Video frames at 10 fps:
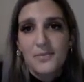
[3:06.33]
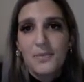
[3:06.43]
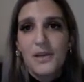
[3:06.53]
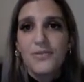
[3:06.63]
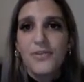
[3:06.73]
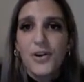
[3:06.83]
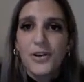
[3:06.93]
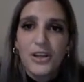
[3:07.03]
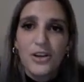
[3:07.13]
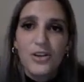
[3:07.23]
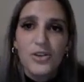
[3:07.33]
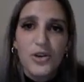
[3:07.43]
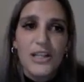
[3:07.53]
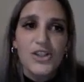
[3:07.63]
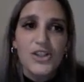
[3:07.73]
Benvolio
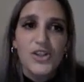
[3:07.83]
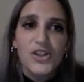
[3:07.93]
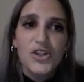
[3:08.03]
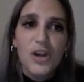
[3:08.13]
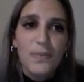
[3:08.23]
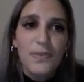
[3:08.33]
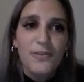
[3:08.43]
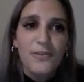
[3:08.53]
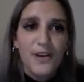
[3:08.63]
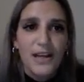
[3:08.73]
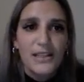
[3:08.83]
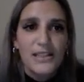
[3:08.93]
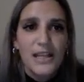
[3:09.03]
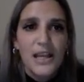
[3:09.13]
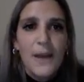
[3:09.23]
tries to stop the fight,
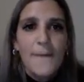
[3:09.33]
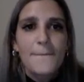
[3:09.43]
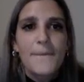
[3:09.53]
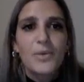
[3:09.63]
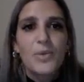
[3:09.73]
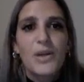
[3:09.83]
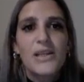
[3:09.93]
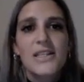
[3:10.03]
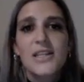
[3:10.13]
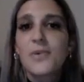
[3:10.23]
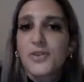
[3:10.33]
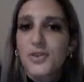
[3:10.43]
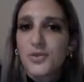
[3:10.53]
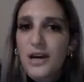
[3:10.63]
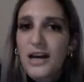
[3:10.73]
but when Tybalt
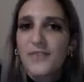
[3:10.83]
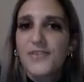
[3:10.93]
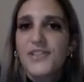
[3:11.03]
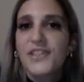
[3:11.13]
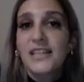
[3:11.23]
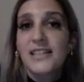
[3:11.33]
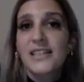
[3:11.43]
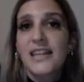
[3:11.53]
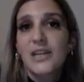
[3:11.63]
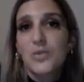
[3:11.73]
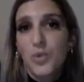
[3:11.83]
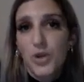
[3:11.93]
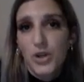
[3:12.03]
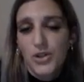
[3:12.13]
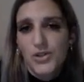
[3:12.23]
arrives, things get
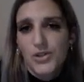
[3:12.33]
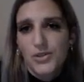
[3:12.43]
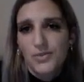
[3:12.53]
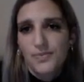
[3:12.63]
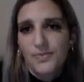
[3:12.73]
worse.